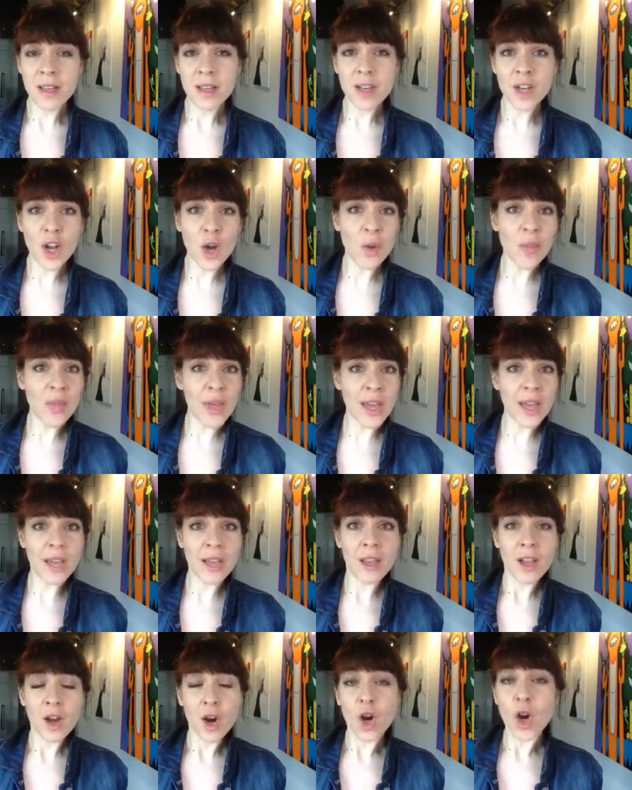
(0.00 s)
you know,
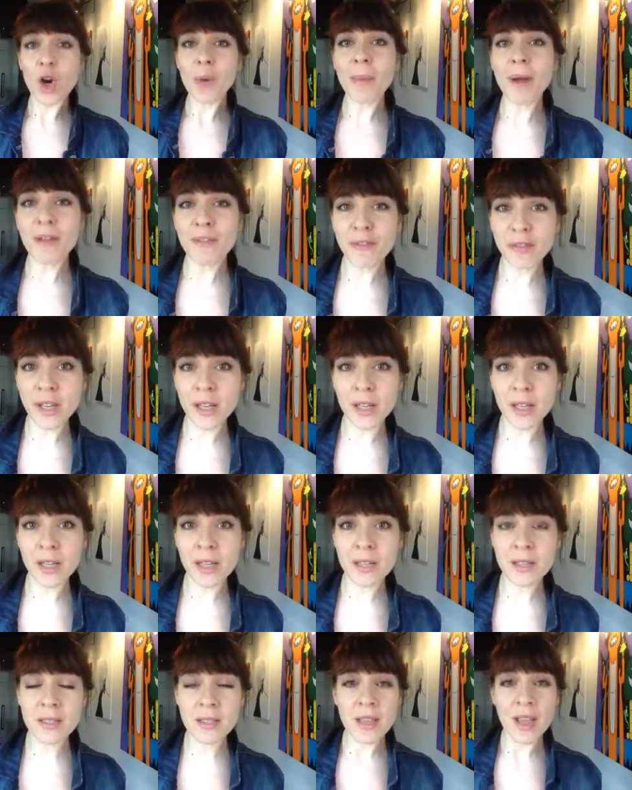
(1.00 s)
they hurt my
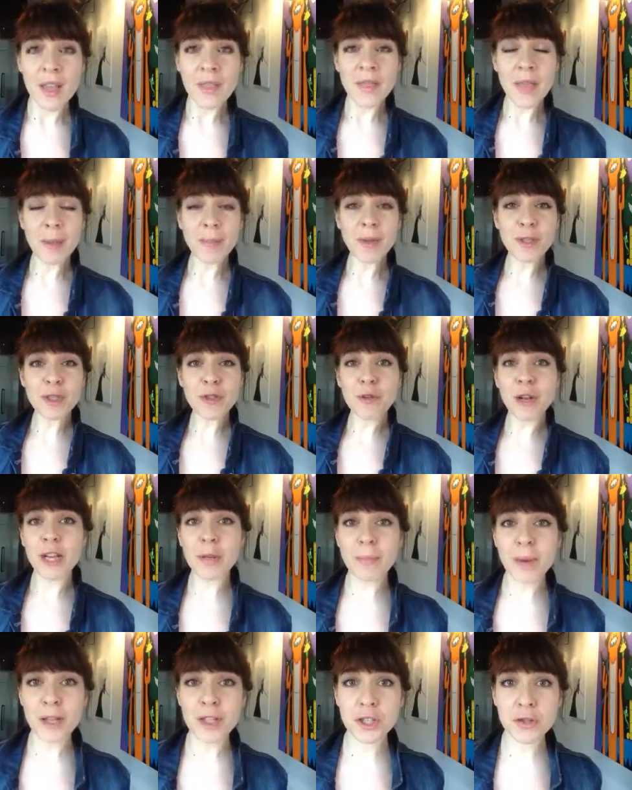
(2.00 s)
feelings, they
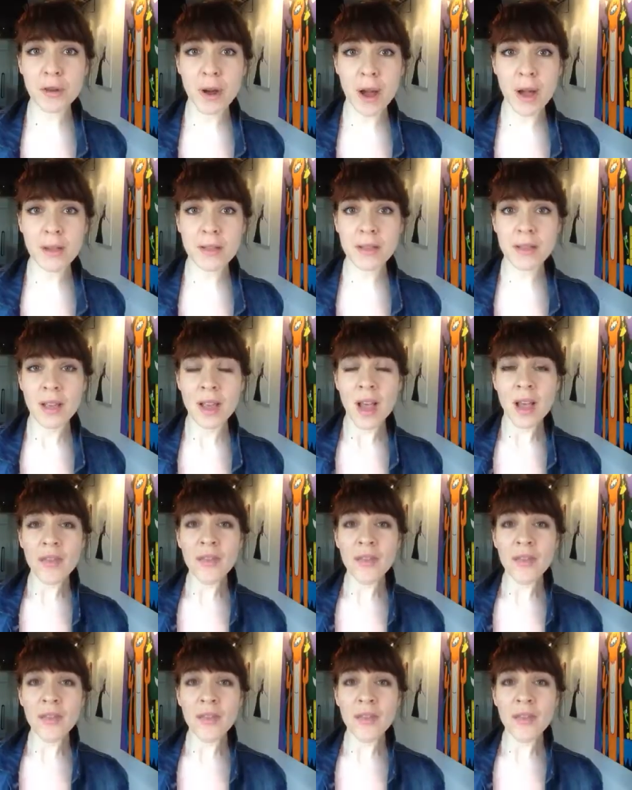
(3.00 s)
betrayed my trust,